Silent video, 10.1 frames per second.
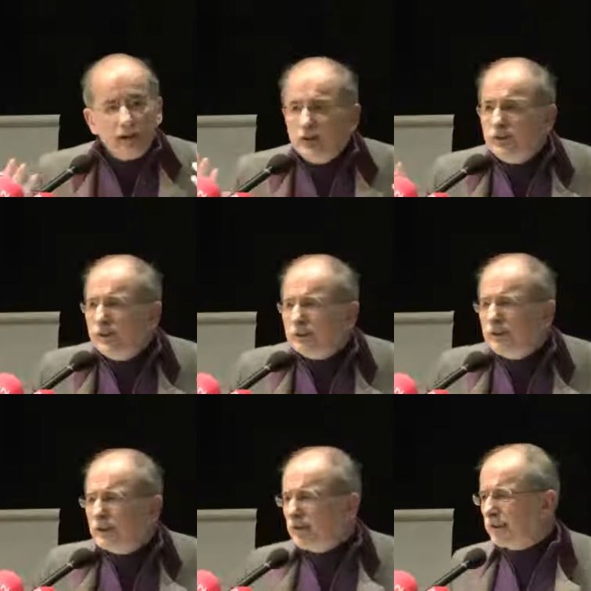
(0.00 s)
there is
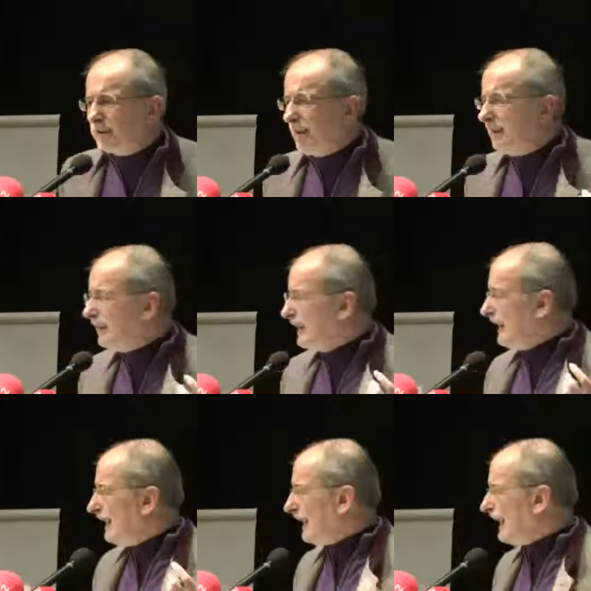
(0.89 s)
not such a thing
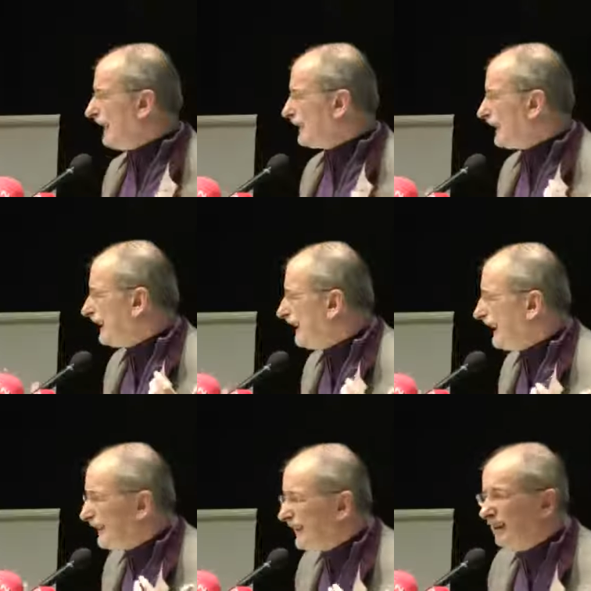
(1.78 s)
as,
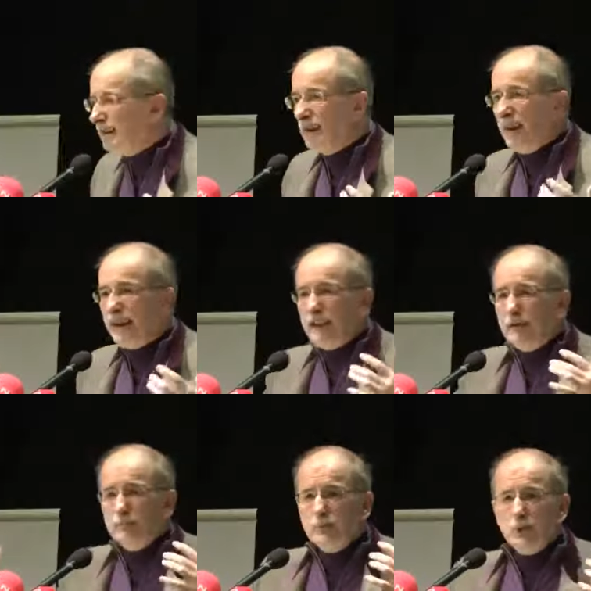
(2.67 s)
I think,
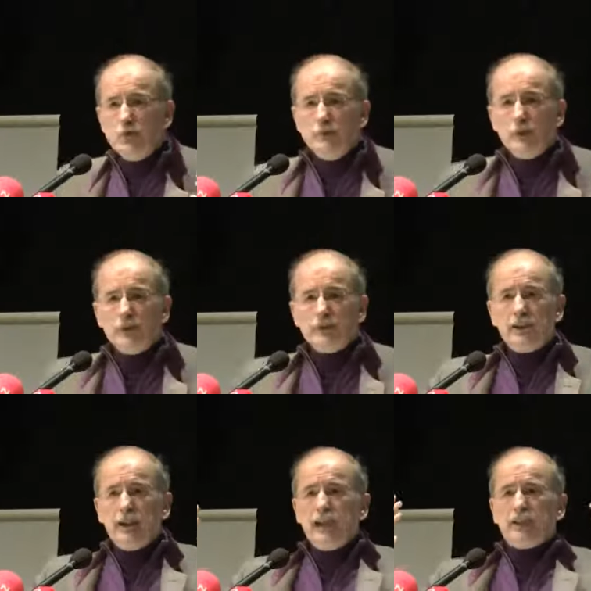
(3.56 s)
a
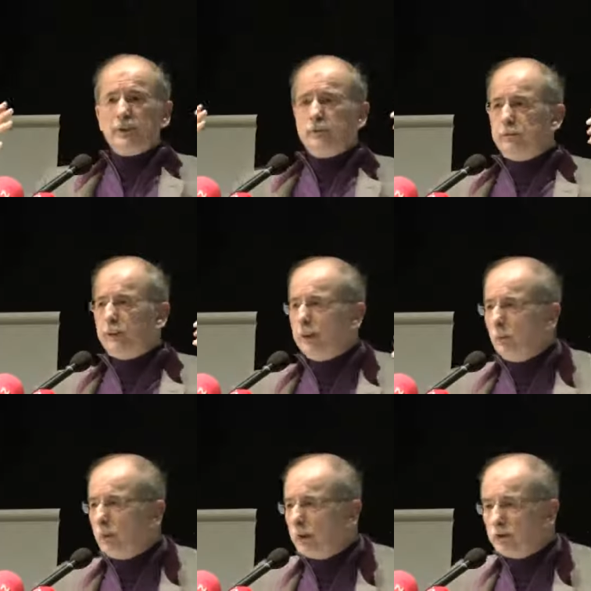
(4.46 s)
movement as a
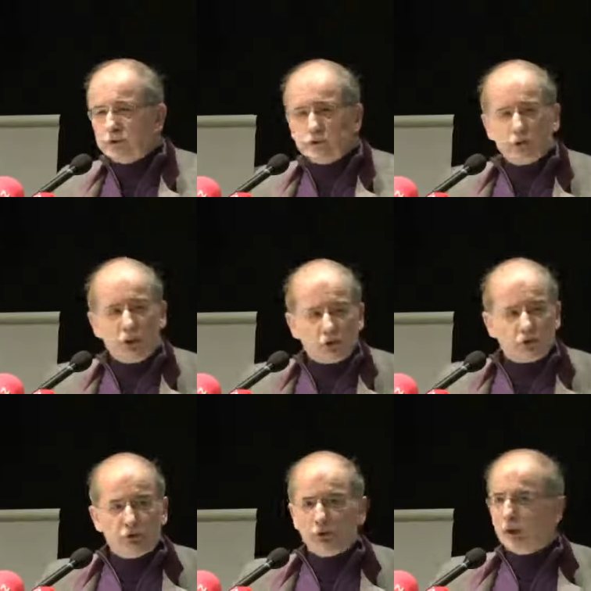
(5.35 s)
very well
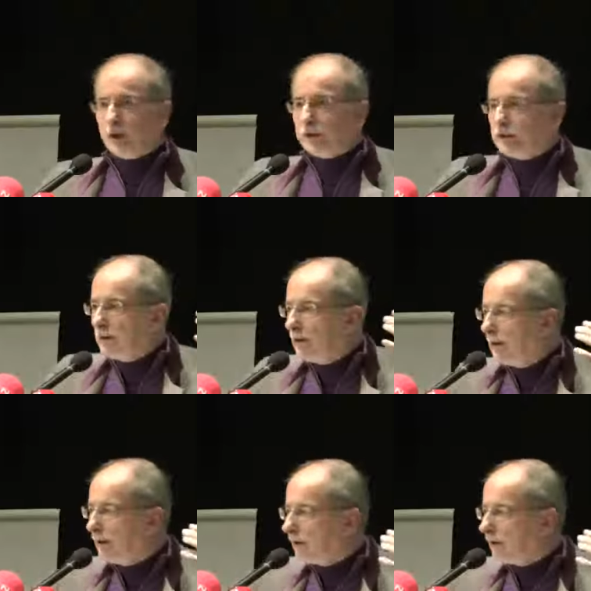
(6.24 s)
structured